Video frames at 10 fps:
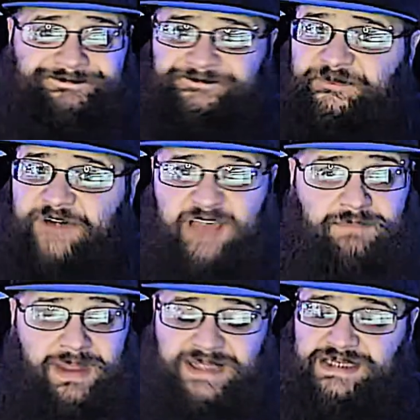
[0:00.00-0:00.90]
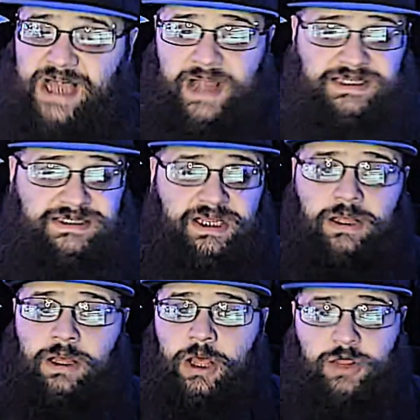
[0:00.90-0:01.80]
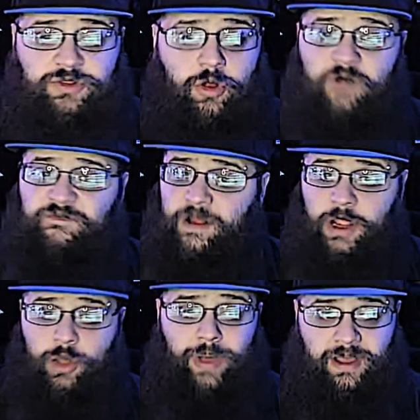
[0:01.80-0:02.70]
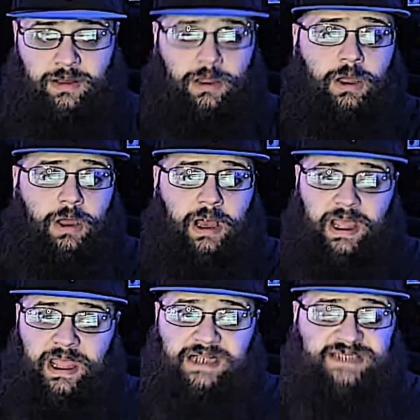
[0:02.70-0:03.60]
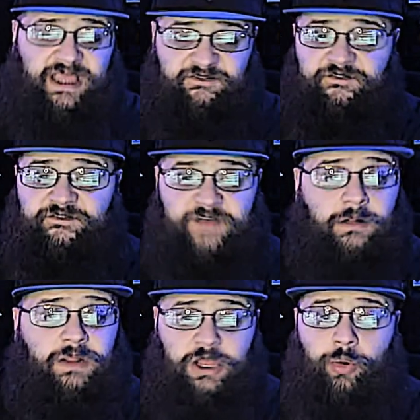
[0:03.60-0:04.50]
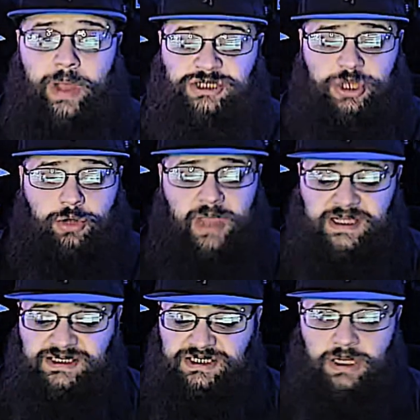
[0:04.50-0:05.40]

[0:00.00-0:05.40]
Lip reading: 5 minutes, honestly. They're all very quick. It is a fairly quick Showcase.